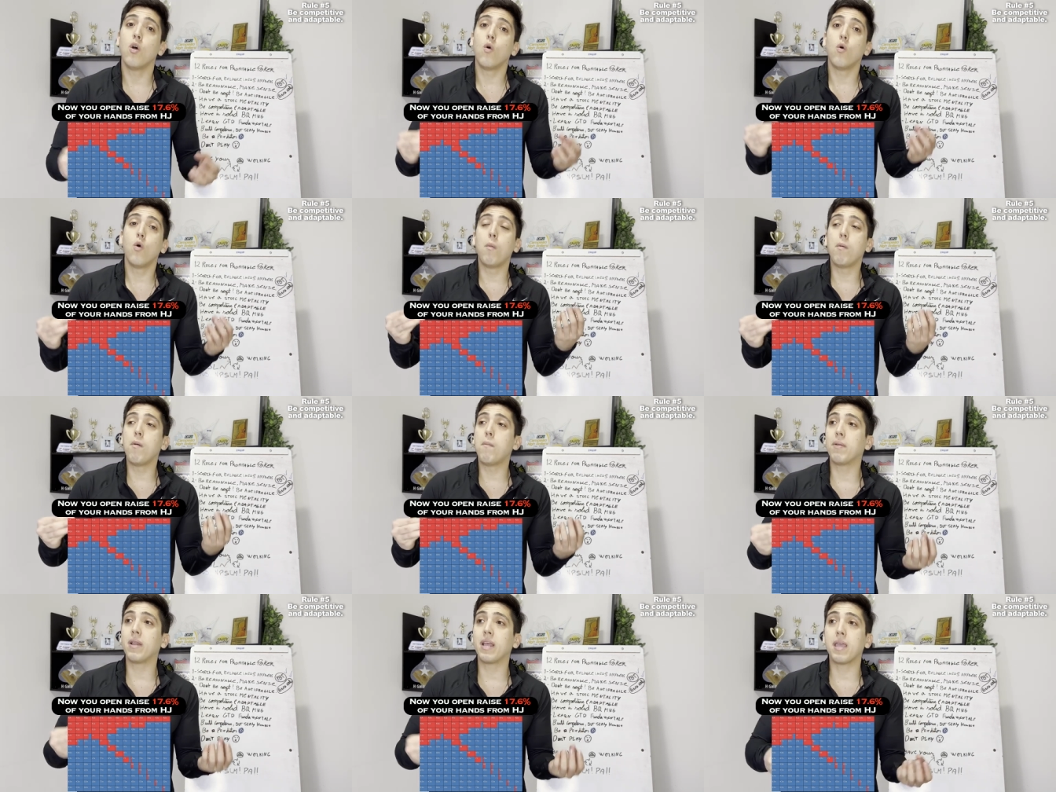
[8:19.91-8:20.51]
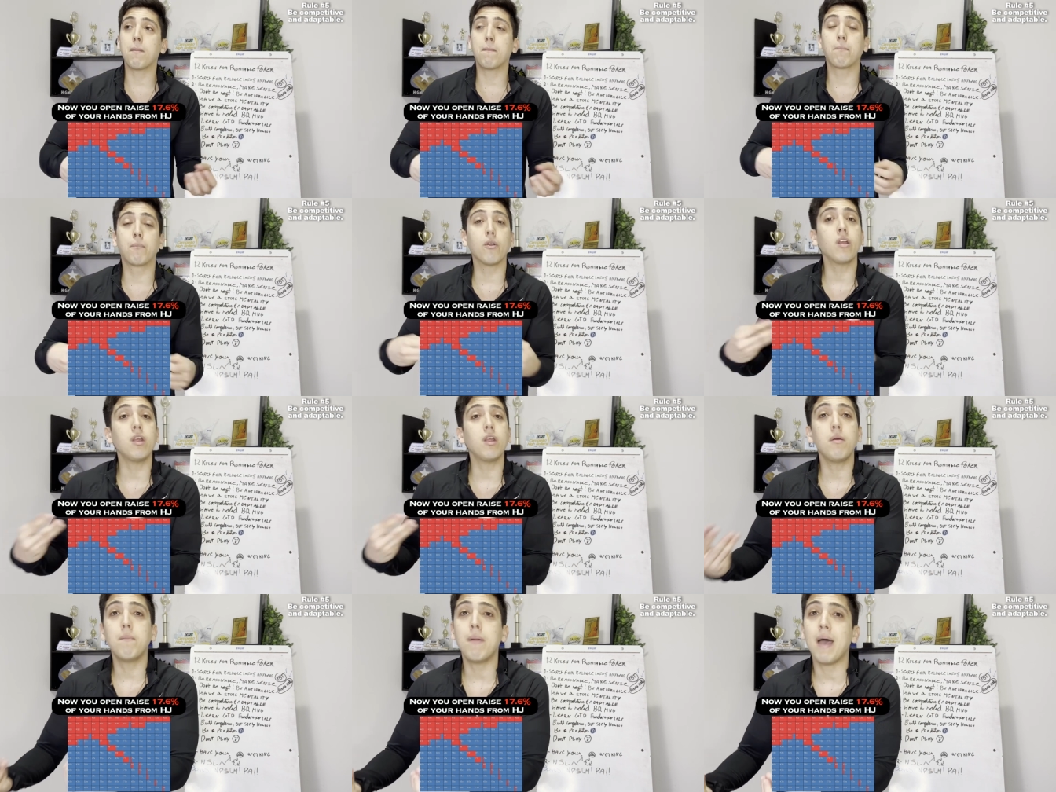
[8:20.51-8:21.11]
will be playing
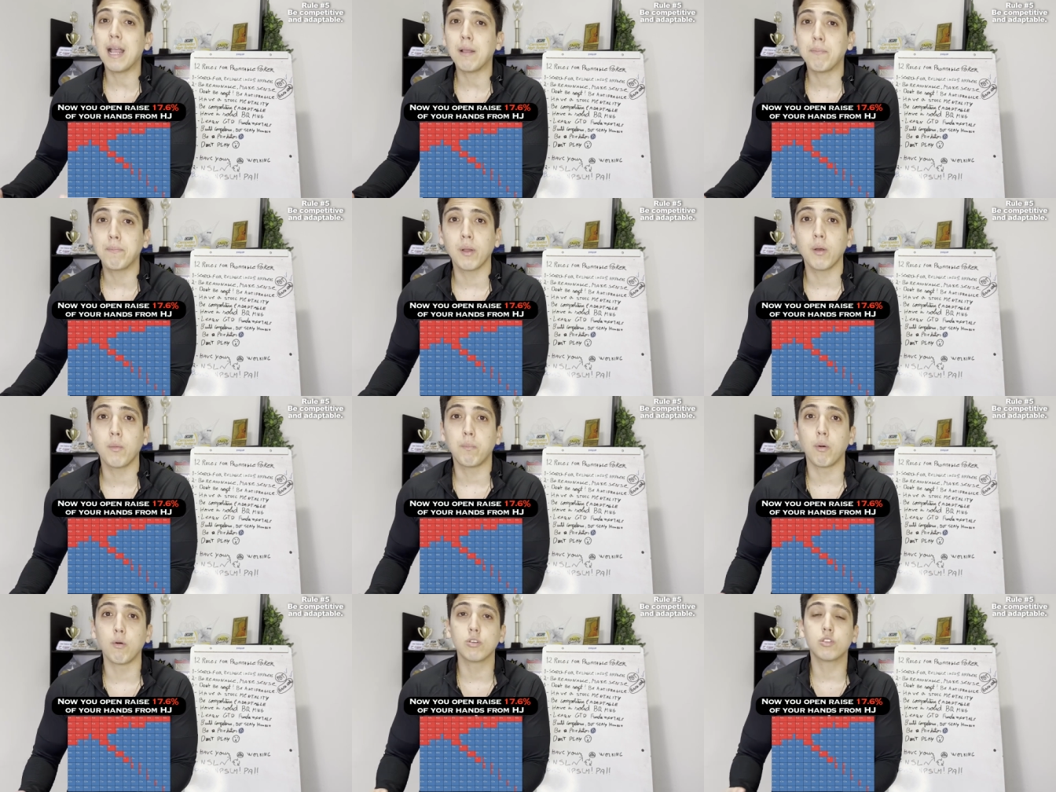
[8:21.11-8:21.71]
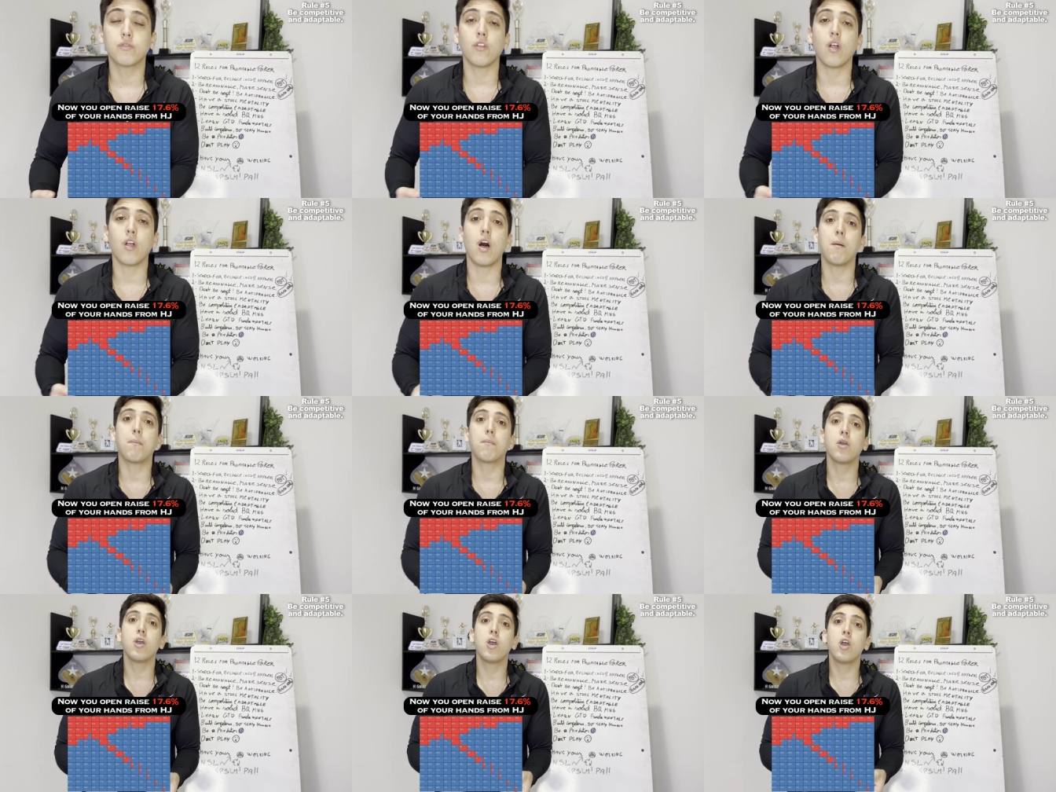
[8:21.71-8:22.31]
pretty bad post
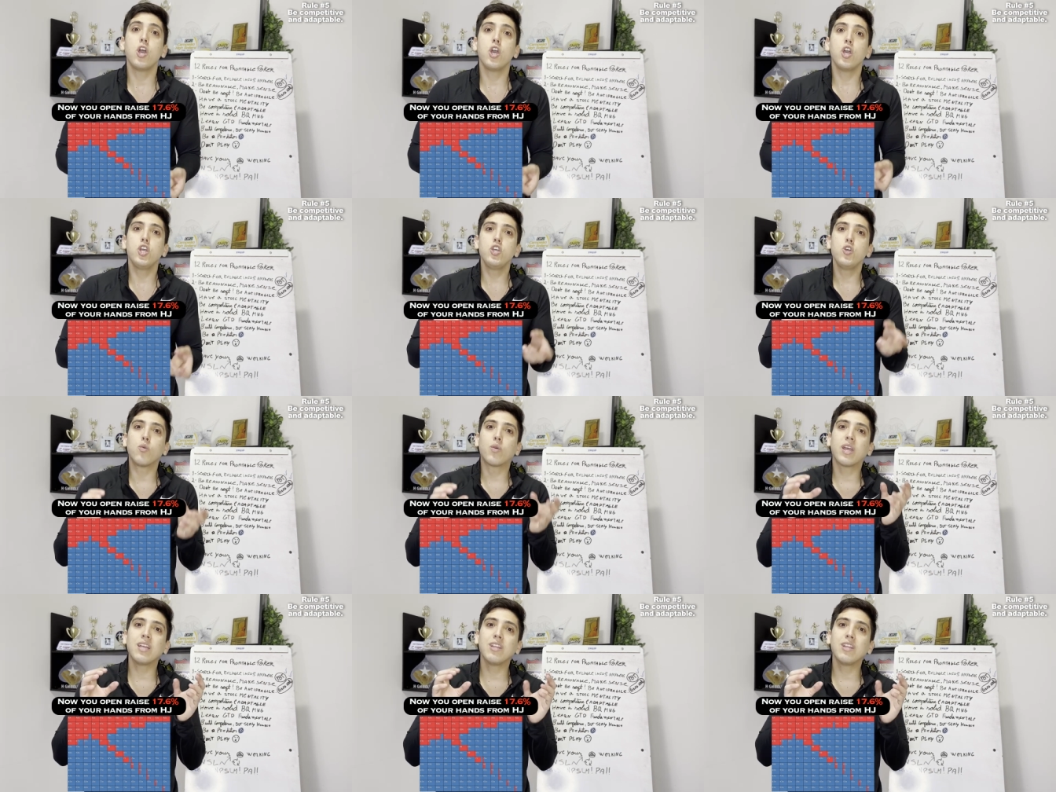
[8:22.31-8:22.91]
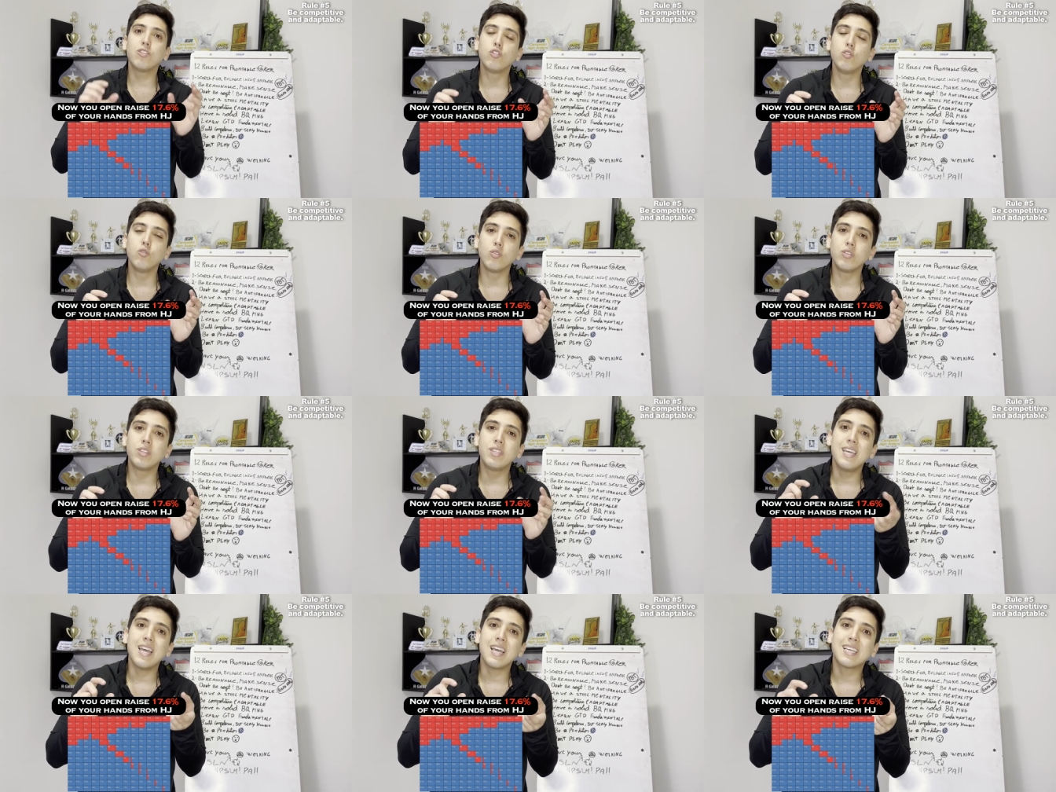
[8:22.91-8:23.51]
flop, you can do
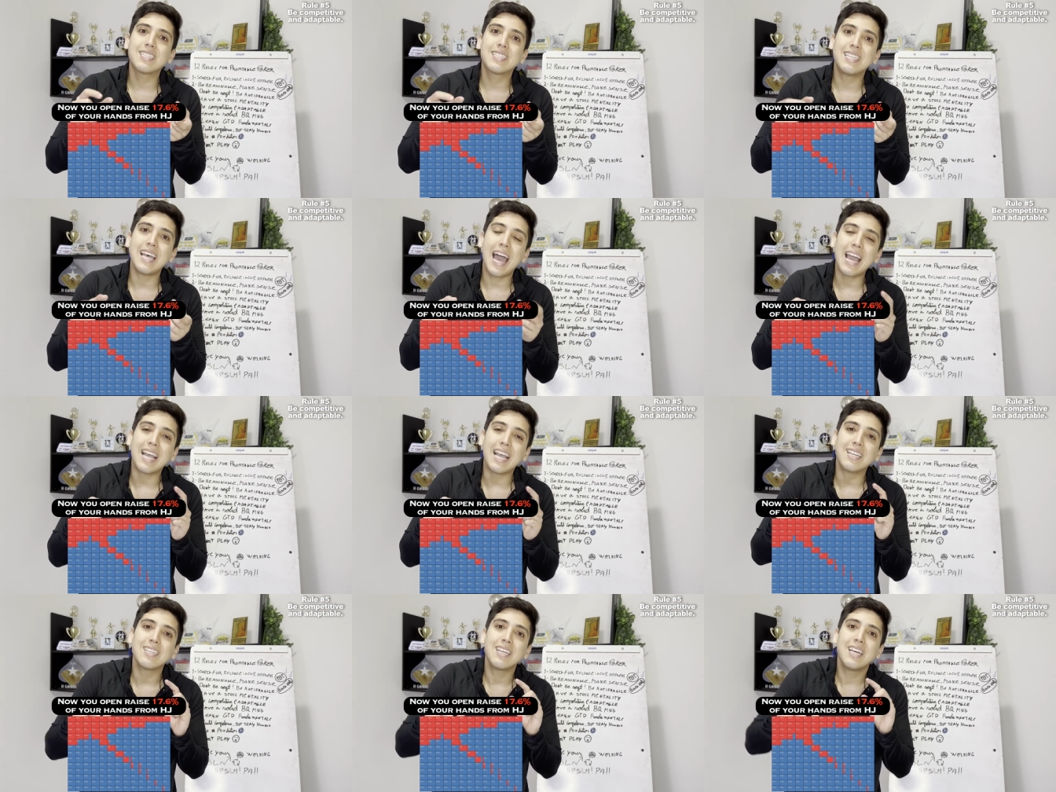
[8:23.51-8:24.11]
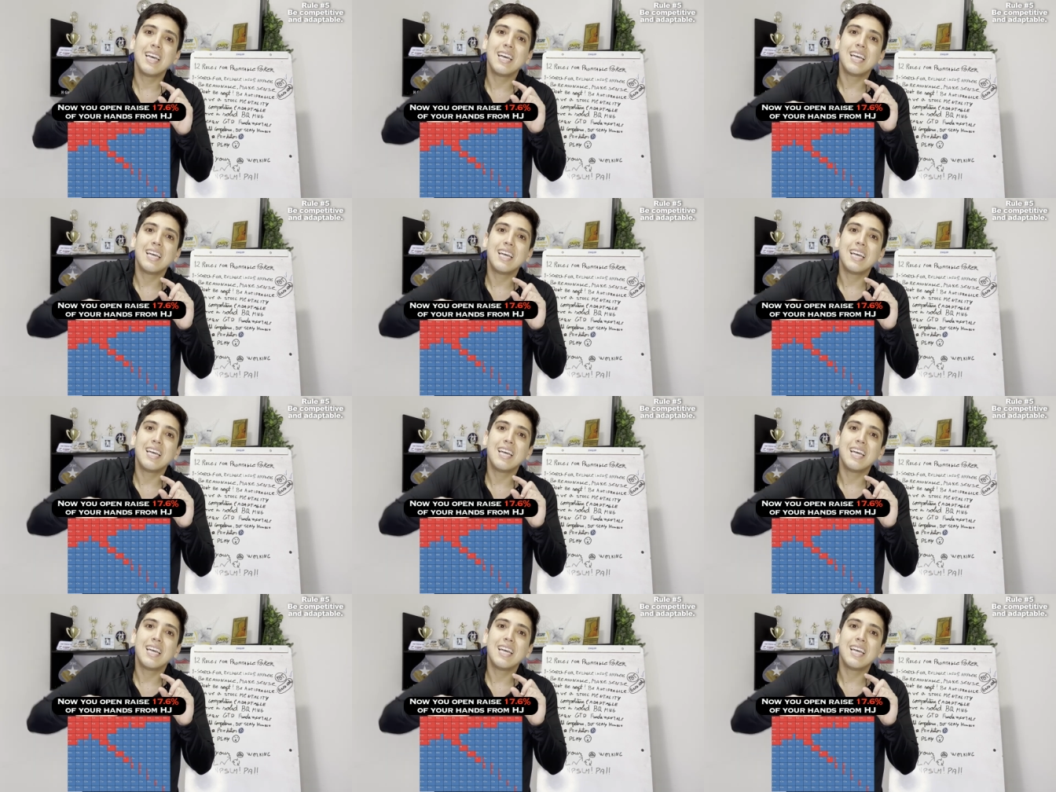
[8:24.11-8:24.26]
the exact